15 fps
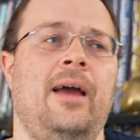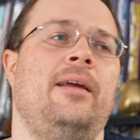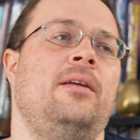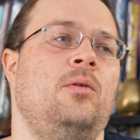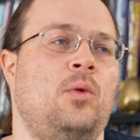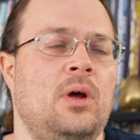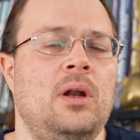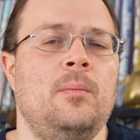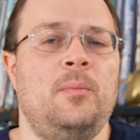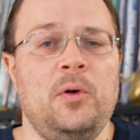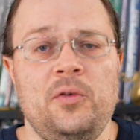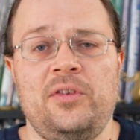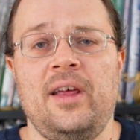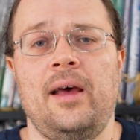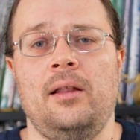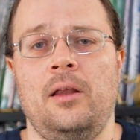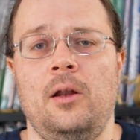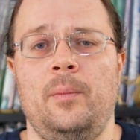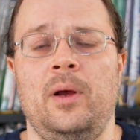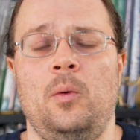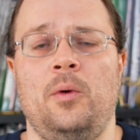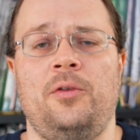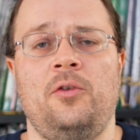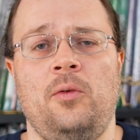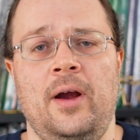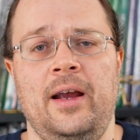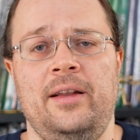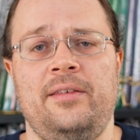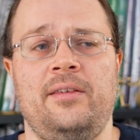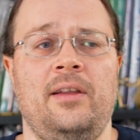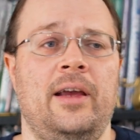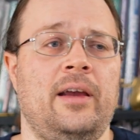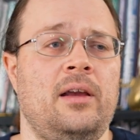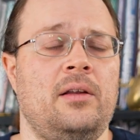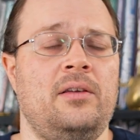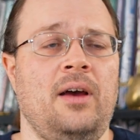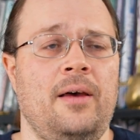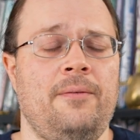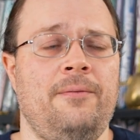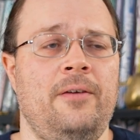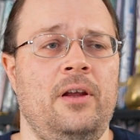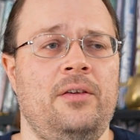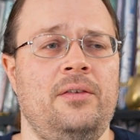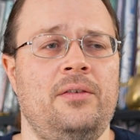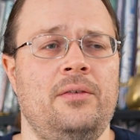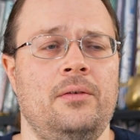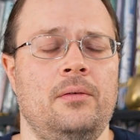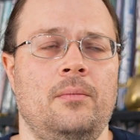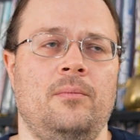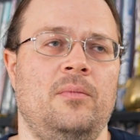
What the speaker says: You can boost that a little bit with traits like toughness.